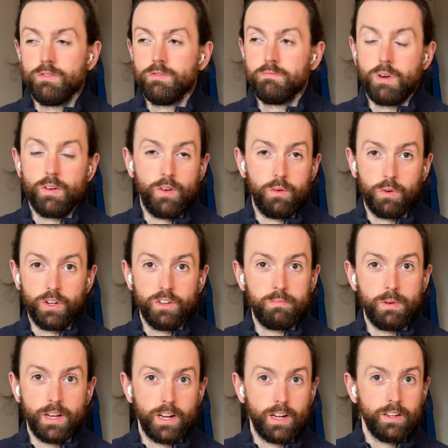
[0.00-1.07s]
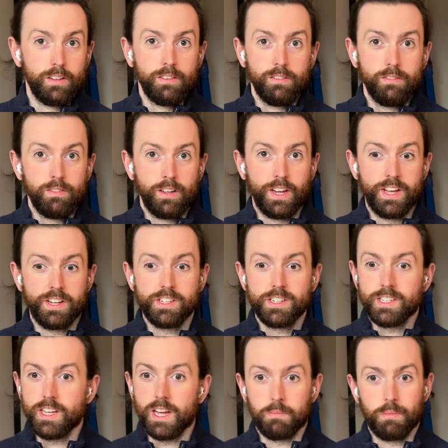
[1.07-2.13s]
Probably wouldn't have been an
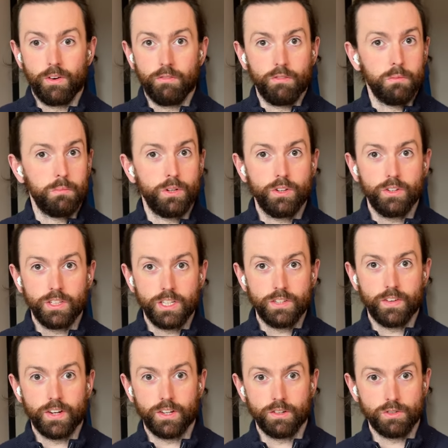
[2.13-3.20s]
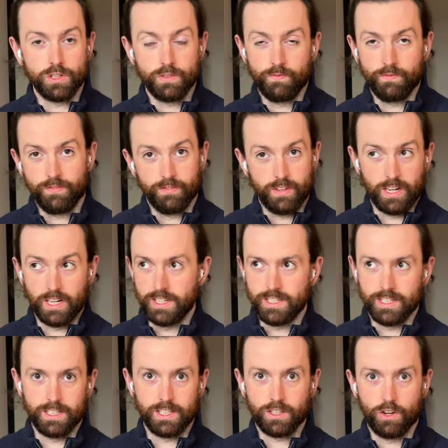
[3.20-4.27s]
agency. I probably wouldn't be doing these videos, at least in
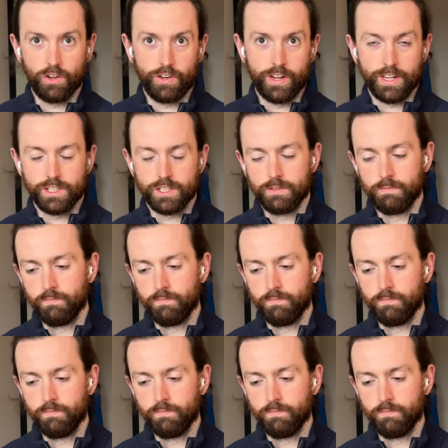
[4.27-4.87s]
this context.